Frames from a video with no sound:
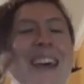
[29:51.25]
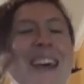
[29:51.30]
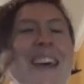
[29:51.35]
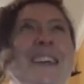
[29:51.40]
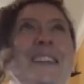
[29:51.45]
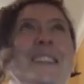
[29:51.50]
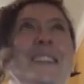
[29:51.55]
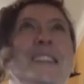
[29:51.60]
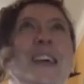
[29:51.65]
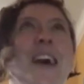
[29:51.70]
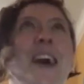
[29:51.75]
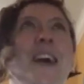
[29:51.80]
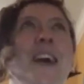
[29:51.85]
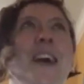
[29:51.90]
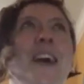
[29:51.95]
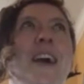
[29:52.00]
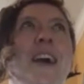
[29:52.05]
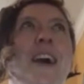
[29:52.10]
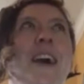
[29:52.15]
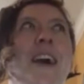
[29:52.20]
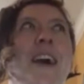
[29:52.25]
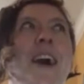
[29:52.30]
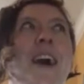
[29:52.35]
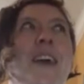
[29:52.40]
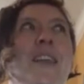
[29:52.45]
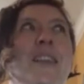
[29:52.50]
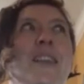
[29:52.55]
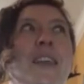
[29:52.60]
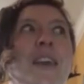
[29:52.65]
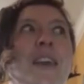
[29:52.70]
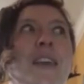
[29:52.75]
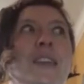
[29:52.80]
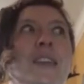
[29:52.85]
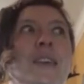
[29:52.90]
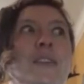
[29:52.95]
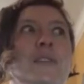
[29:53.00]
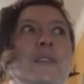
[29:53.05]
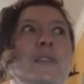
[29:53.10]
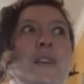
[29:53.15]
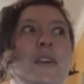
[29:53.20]
is that I think
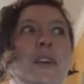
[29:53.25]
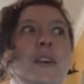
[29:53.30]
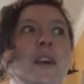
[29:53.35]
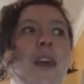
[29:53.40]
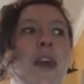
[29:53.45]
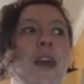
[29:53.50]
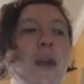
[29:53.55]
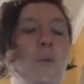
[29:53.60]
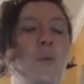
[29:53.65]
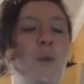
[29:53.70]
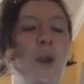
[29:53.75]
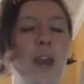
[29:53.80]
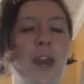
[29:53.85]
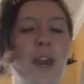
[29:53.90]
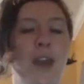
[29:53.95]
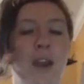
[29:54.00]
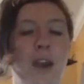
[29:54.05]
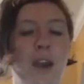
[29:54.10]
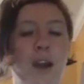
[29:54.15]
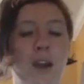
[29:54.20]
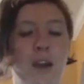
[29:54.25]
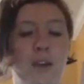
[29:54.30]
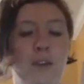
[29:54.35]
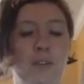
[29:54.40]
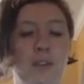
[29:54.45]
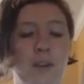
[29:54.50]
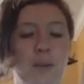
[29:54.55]
there's a way of